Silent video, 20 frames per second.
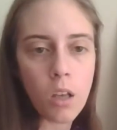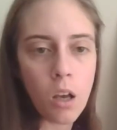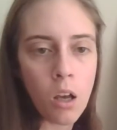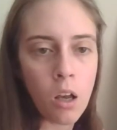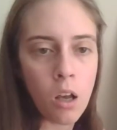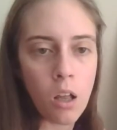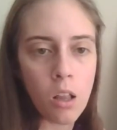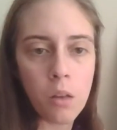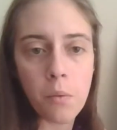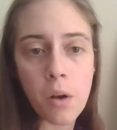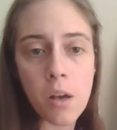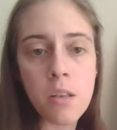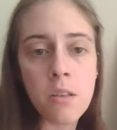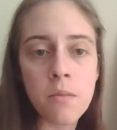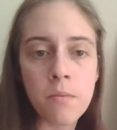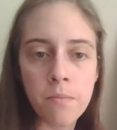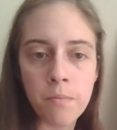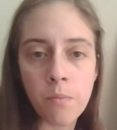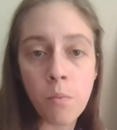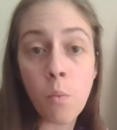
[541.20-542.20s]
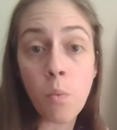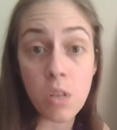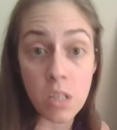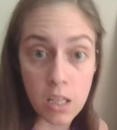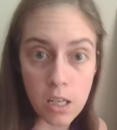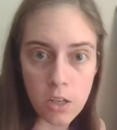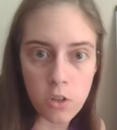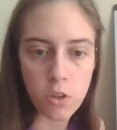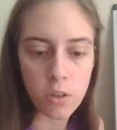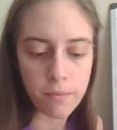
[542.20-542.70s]
All it was
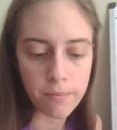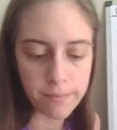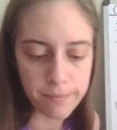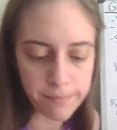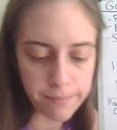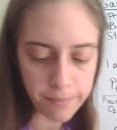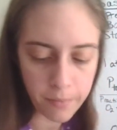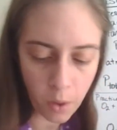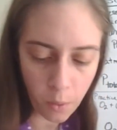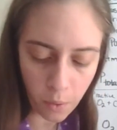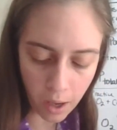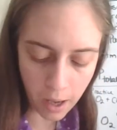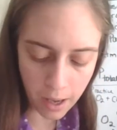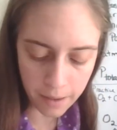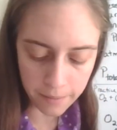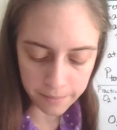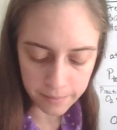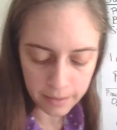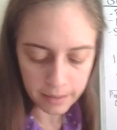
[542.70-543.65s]
addition. Okay?